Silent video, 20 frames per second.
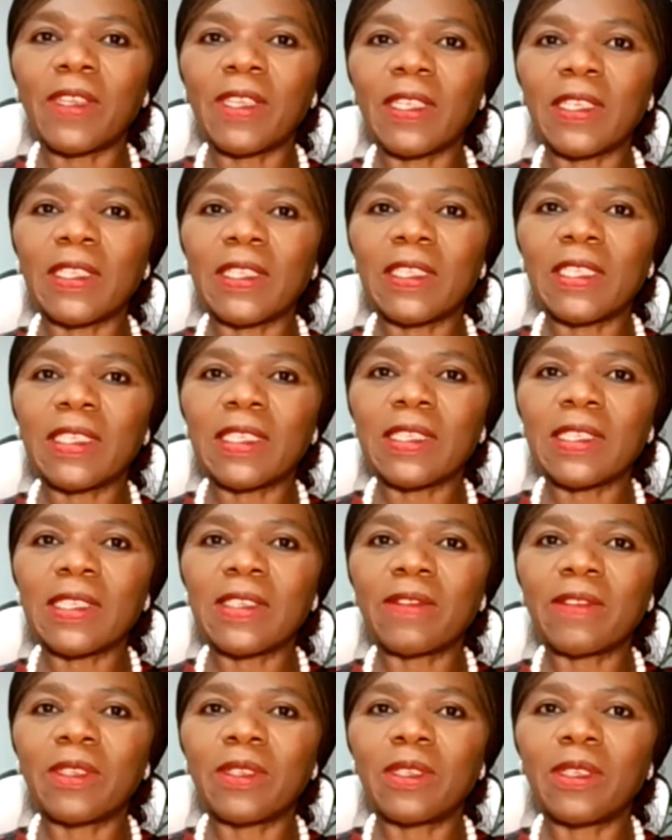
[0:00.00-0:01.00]
difficulty under
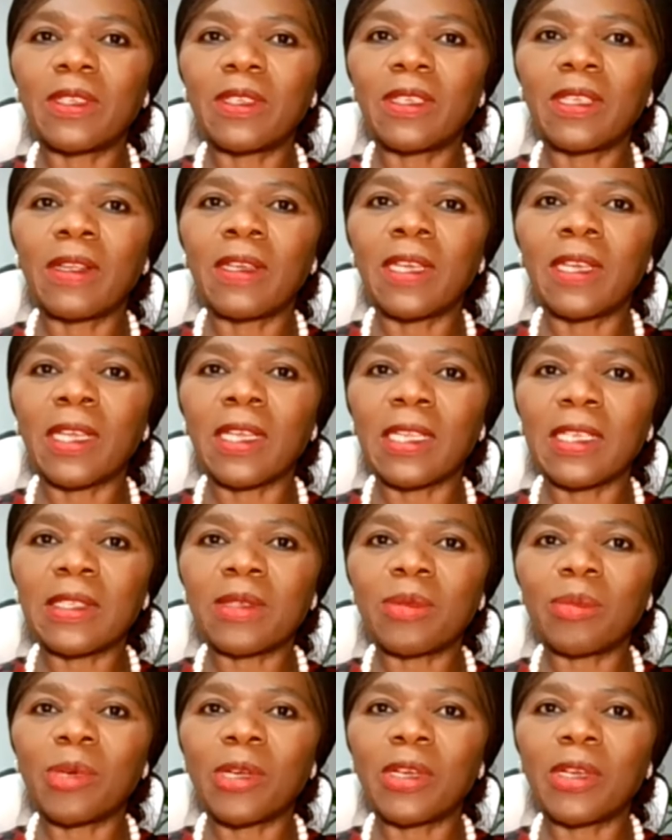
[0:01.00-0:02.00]
civil under
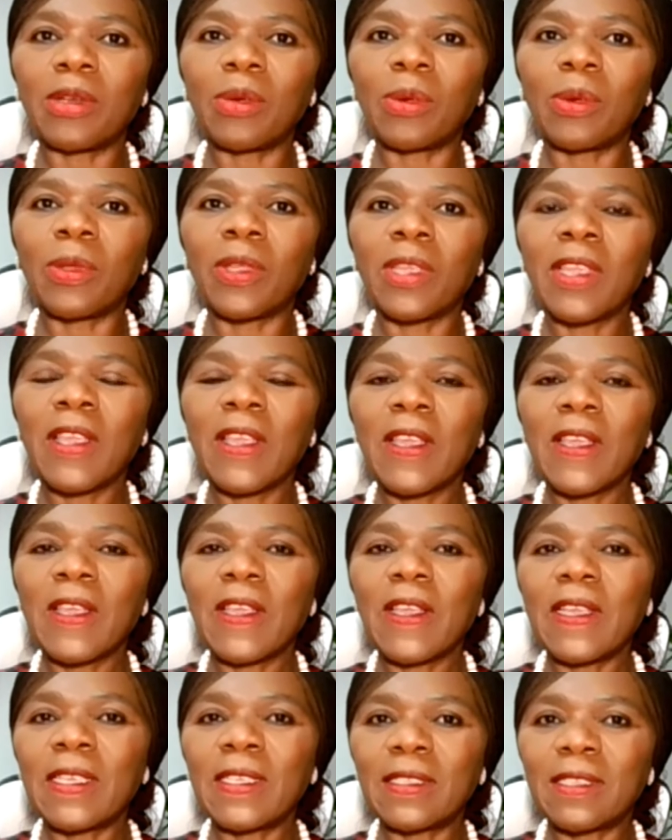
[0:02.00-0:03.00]
customary law
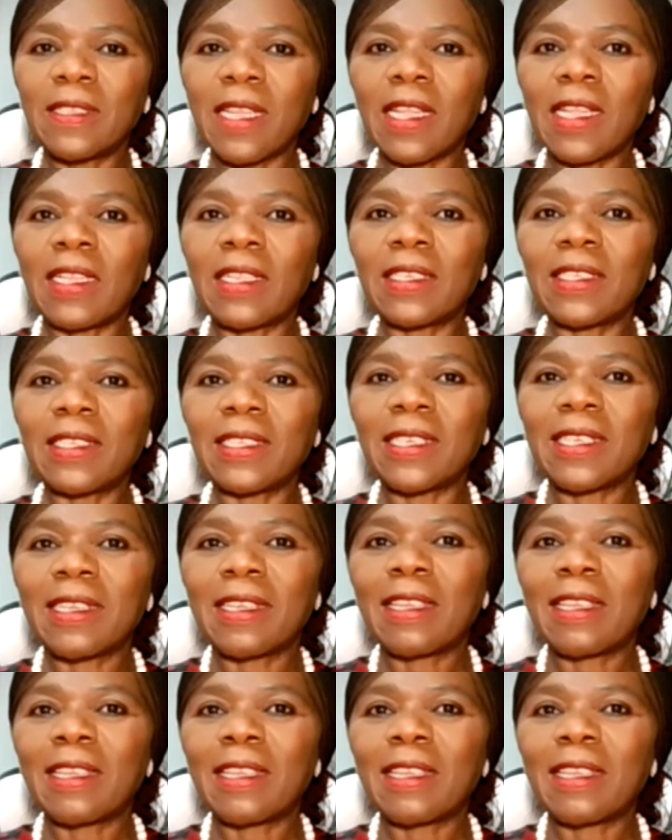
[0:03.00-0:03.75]
is that